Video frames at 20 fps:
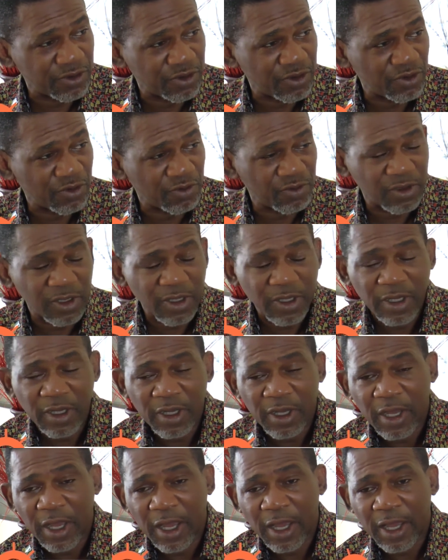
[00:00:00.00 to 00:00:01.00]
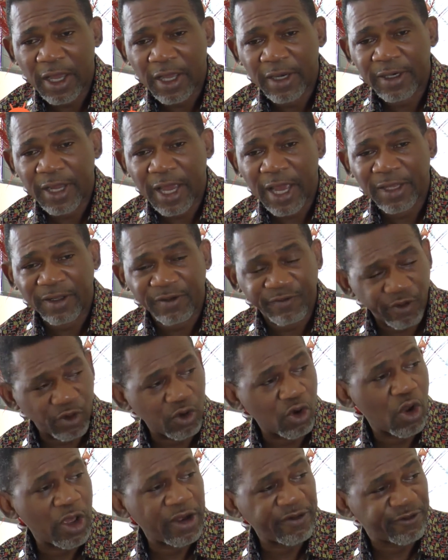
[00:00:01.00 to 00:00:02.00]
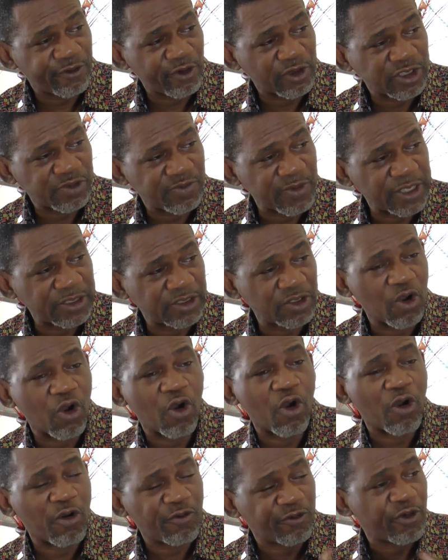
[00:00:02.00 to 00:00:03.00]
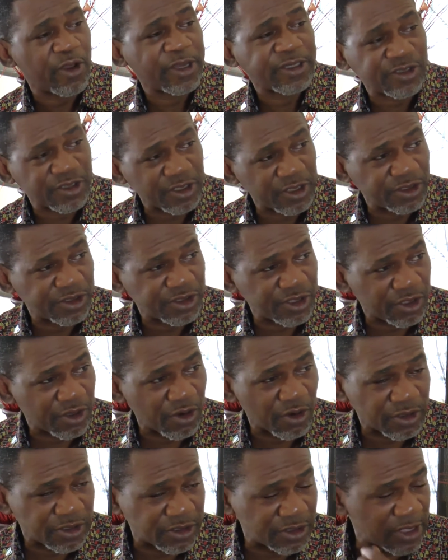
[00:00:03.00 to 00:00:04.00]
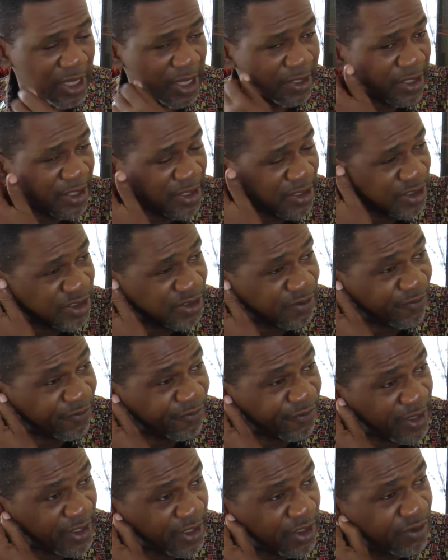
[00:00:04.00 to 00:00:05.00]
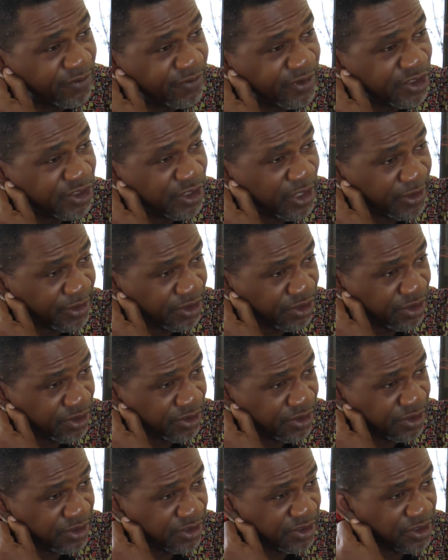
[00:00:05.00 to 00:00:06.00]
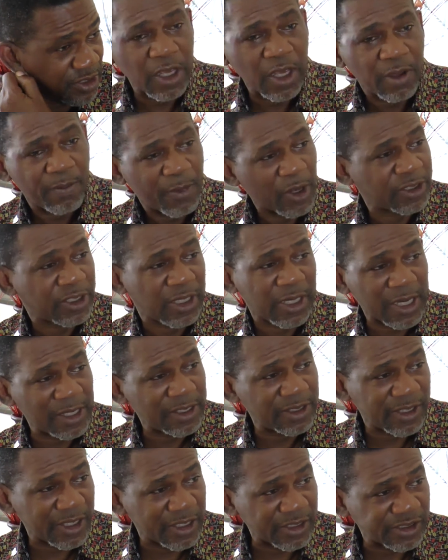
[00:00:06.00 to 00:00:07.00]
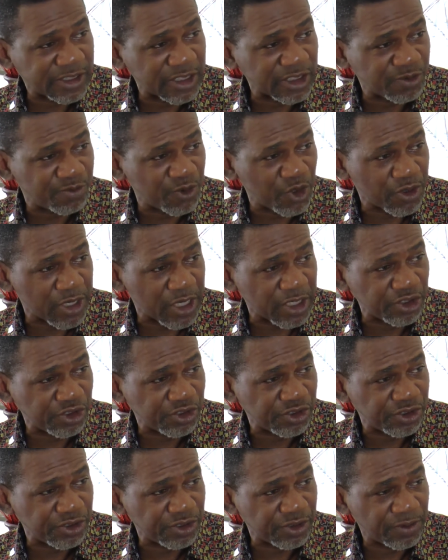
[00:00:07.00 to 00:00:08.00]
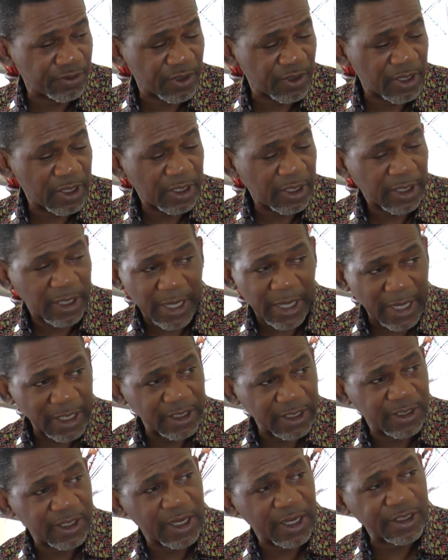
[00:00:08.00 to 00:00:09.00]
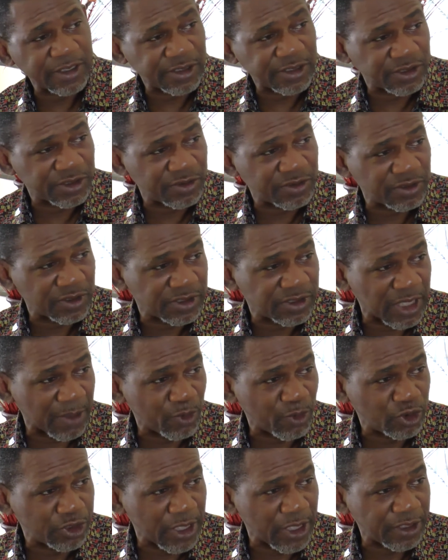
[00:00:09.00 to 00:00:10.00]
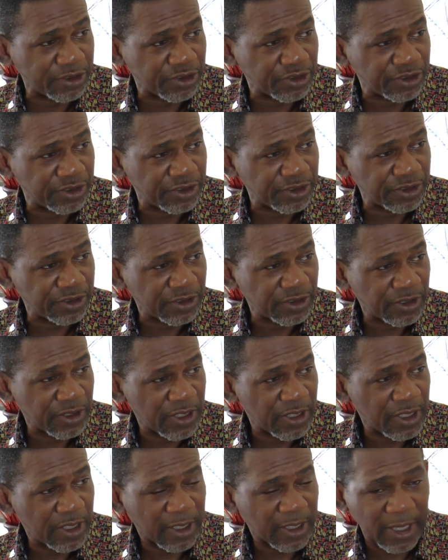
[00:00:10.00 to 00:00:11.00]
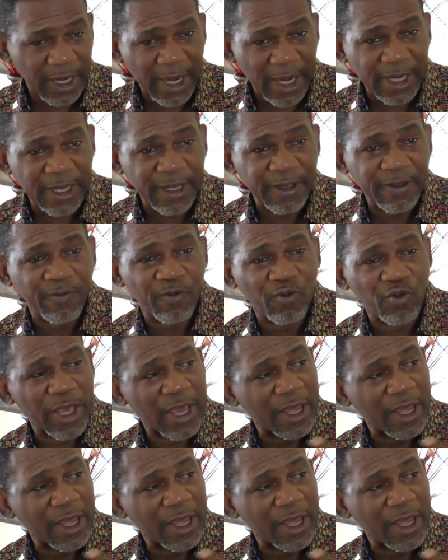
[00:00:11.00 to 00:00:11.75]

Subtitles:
either for law enforcement or for external security. I think there's a failure of intelligence, but clearly there is espionage. Clearly there is sabotage. Clearly